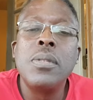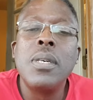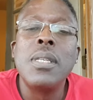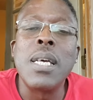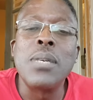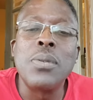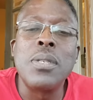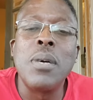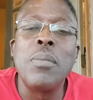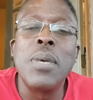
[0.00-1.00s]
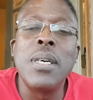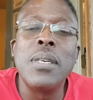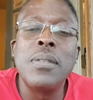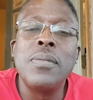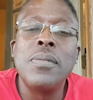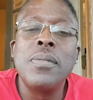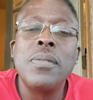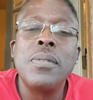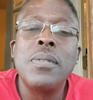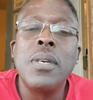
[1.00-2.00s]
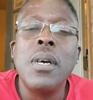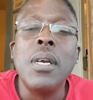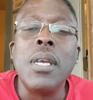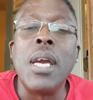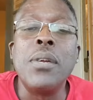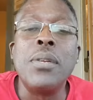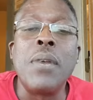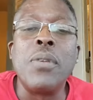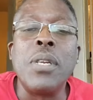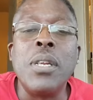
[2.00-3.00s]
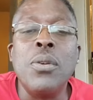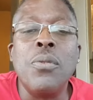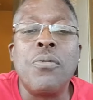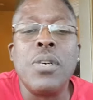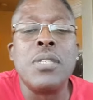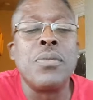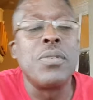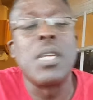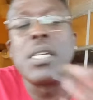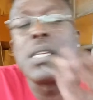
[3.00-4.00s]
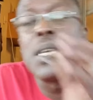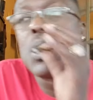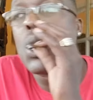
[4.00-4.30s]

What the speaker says: That's what's up, man. Yeah, you definitely need new friends if it's like that.